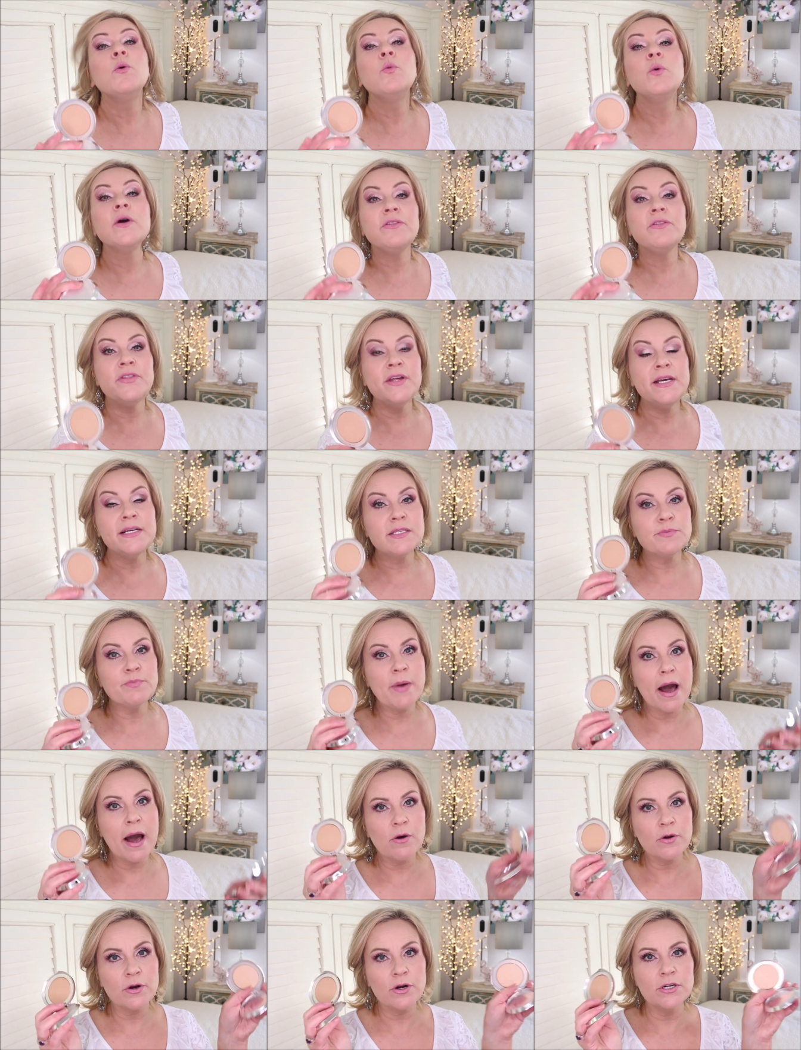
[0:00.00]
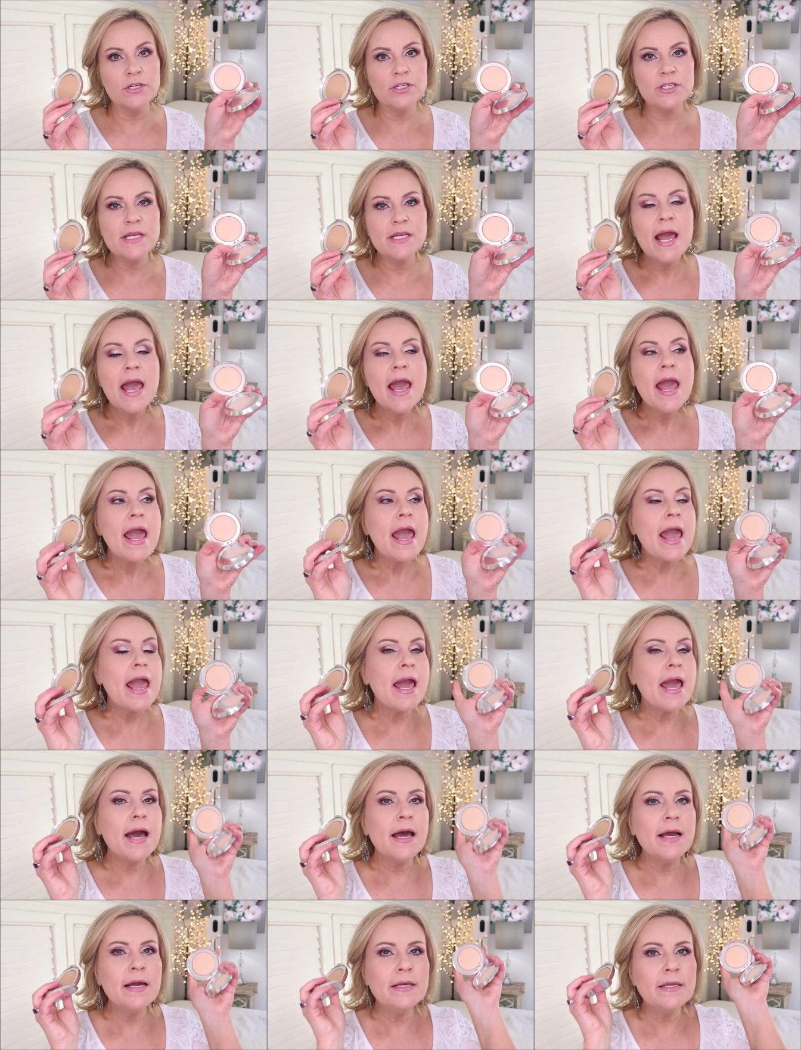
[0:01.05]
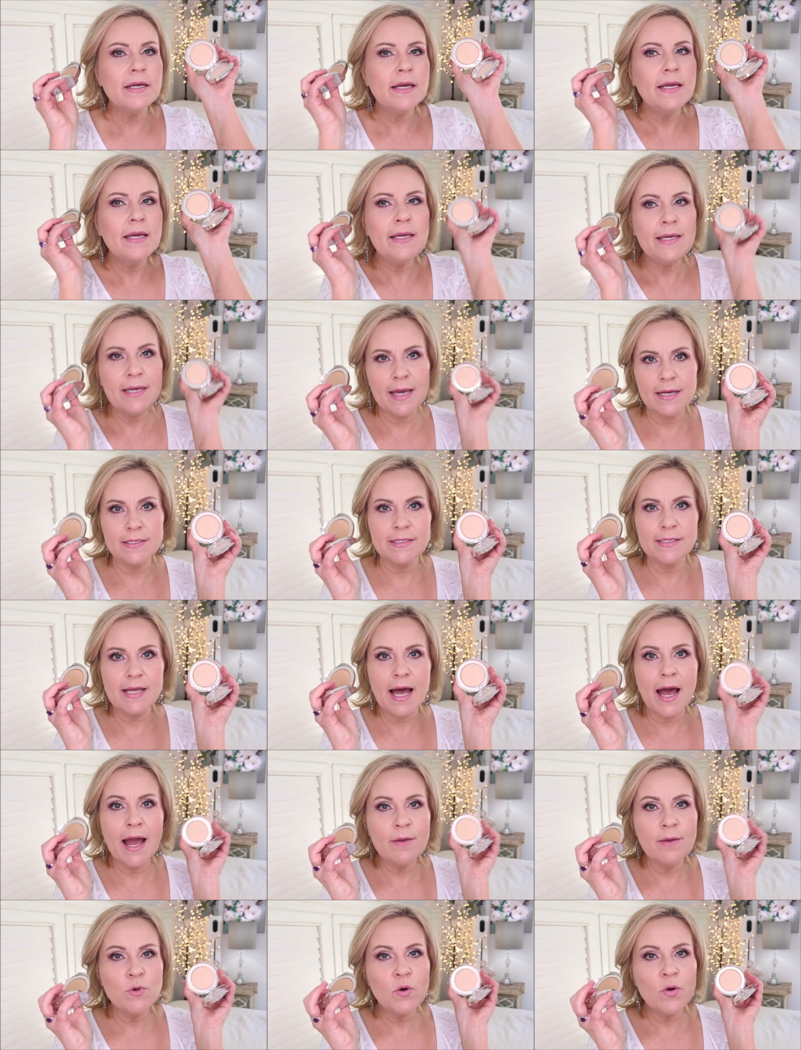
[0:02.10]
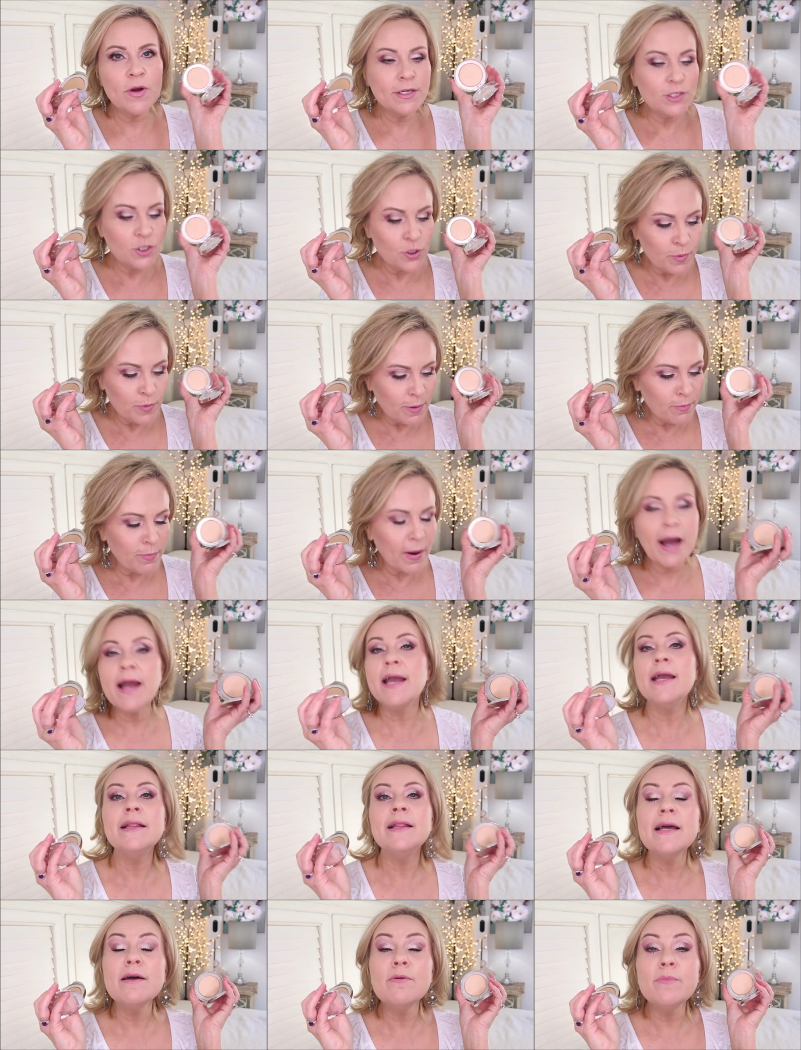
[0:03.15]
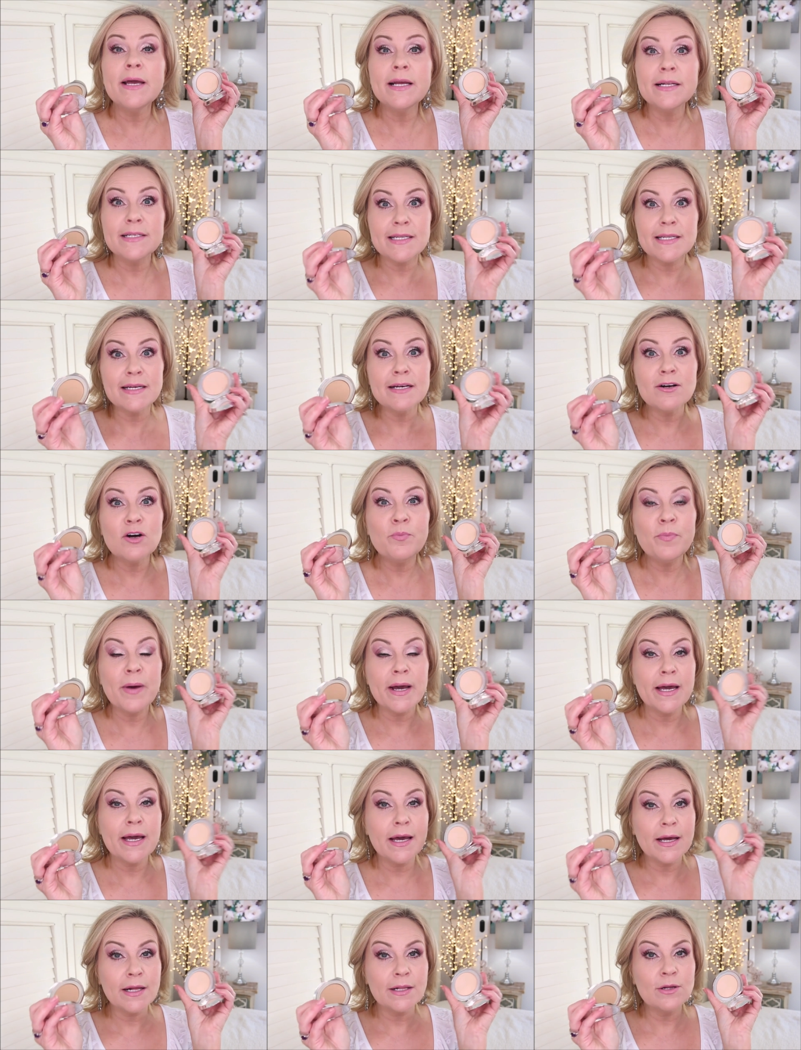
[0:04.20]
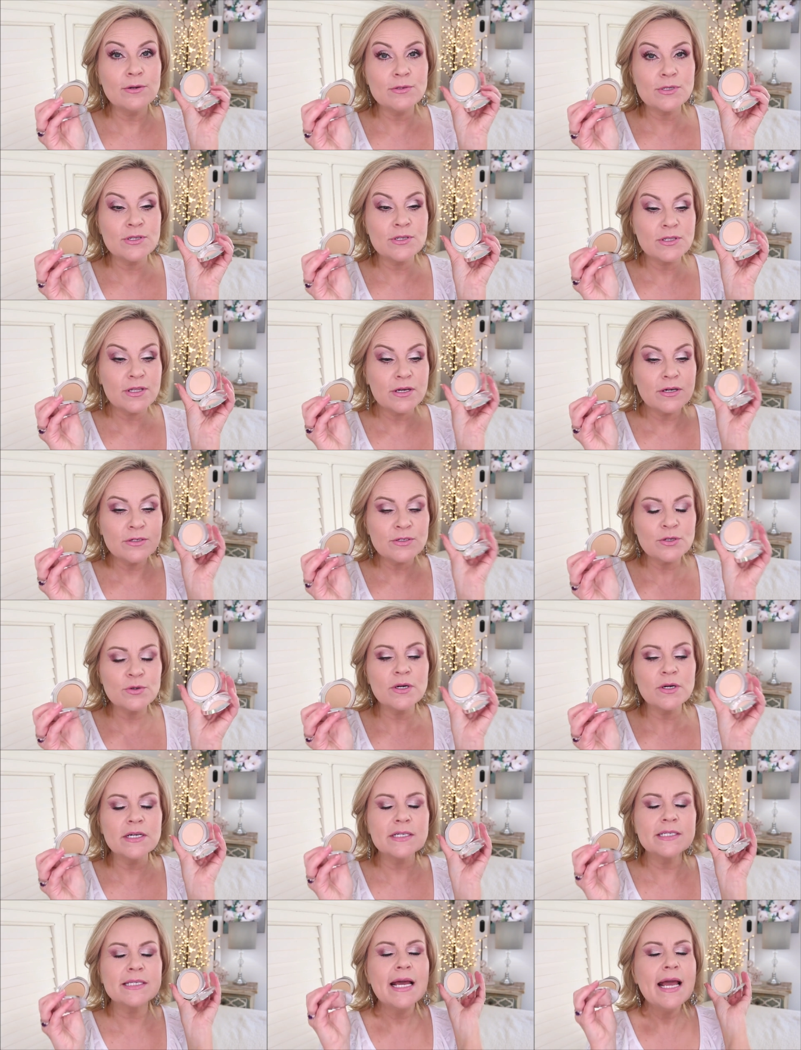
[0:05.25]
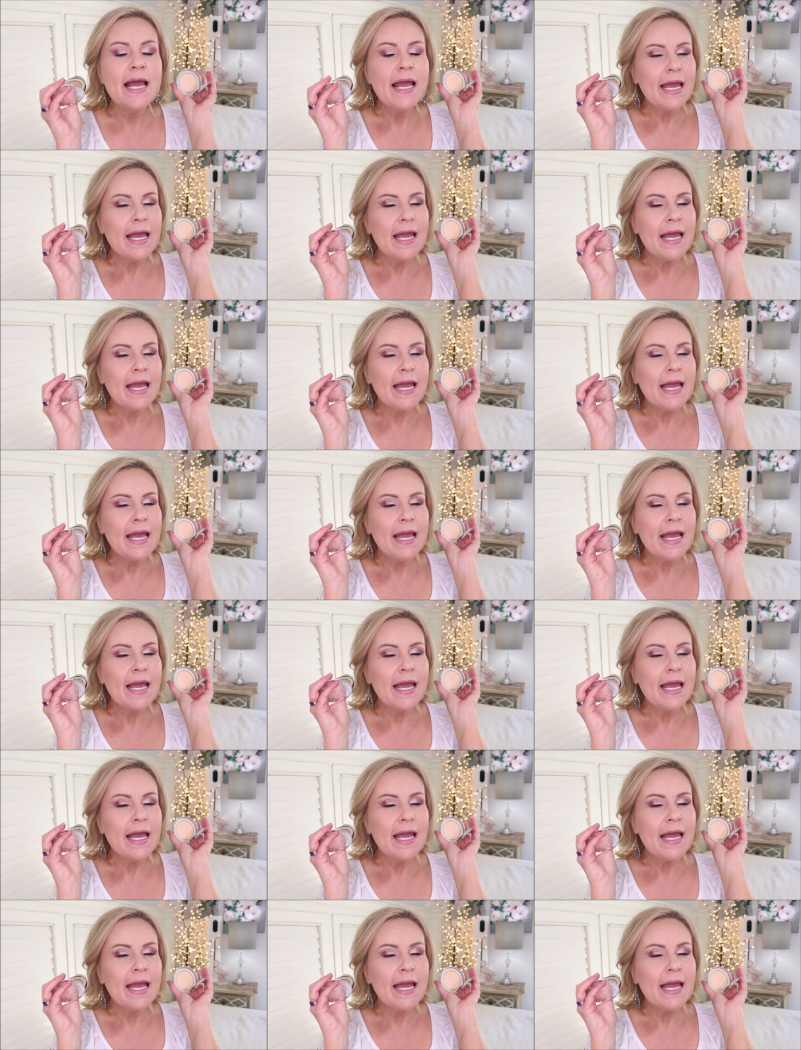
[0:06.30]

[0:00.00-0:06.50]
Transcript: with these powders. And yes, I'm going to be buying them until Becca closes their doors.